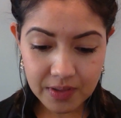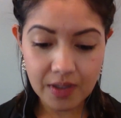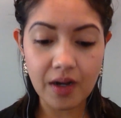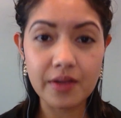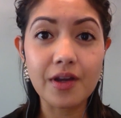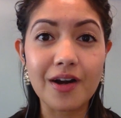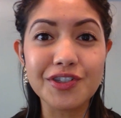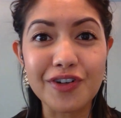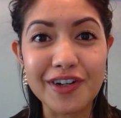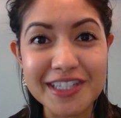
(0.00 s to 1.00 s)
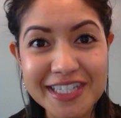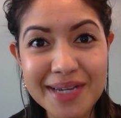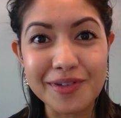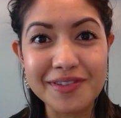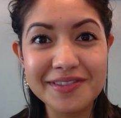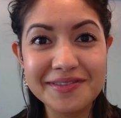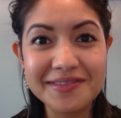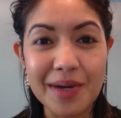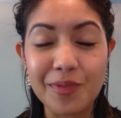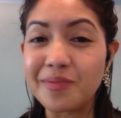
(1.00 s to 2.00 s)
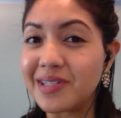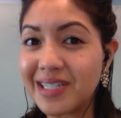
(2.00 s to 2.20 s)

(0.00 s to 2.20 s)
all the cards are on the table. And we've been